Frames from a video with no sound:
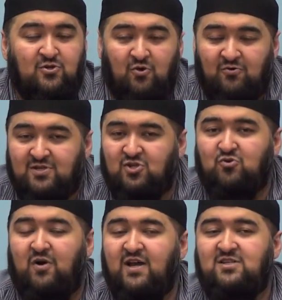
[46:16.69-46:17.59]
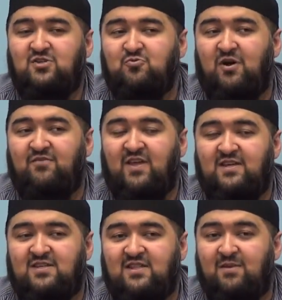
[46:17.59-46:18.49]
don't try to delve
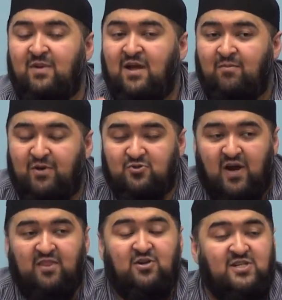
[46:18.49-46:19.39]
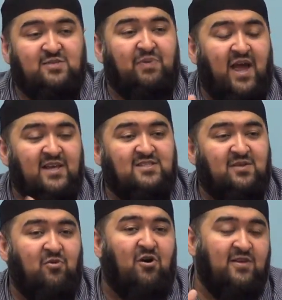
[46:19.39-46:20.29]
into them, but rather just pass
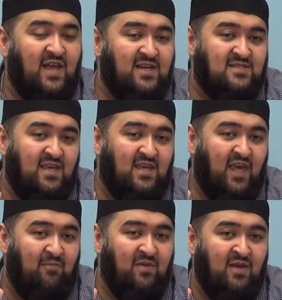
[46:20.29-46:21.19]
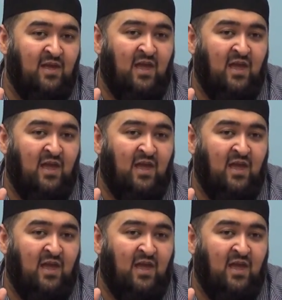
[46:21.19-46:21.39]
them on as they came.